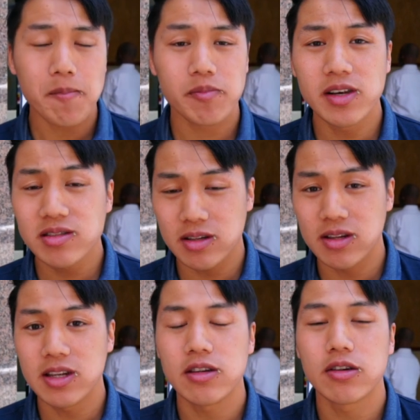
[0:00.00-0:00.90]

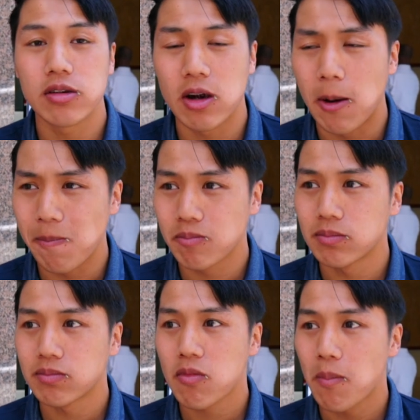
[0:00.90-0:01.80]
instantly you could um
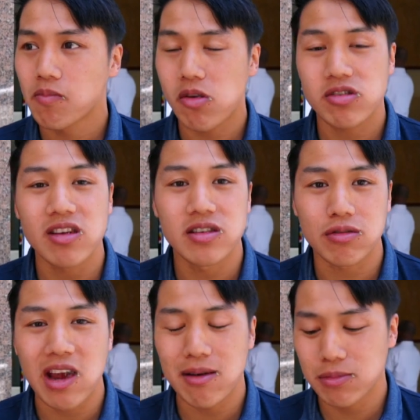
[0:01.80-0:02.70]
taste the
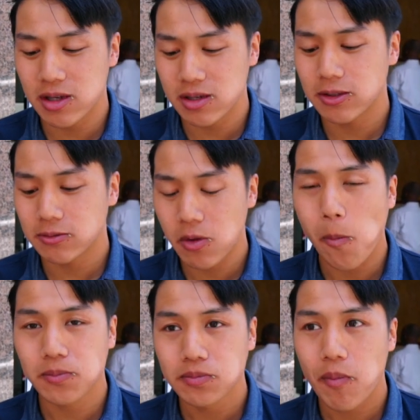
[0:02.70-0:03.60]
crab meat in it.
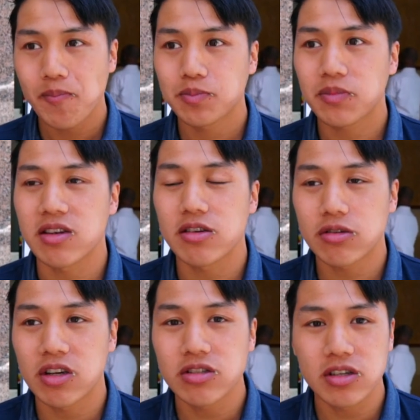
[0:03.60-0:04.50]
As you're
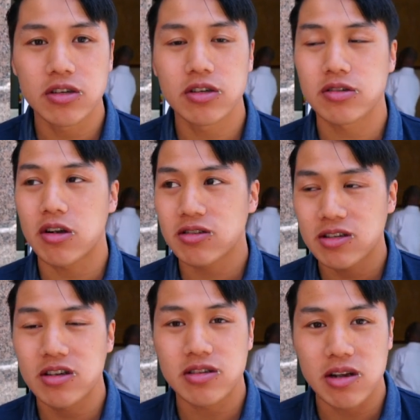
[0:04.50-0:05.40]
crunching, you could start taking
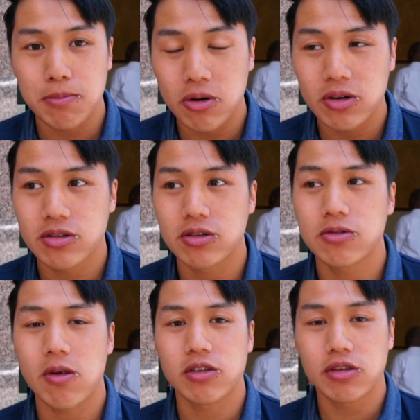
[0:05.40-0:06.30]
in tempura too,
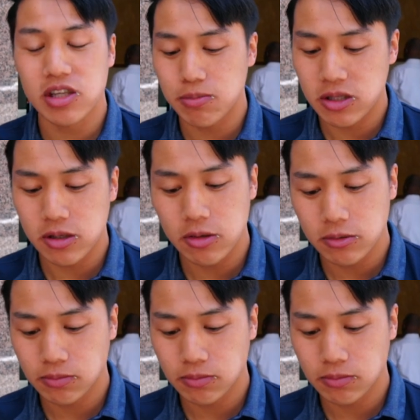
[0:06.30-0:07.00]
crispy too,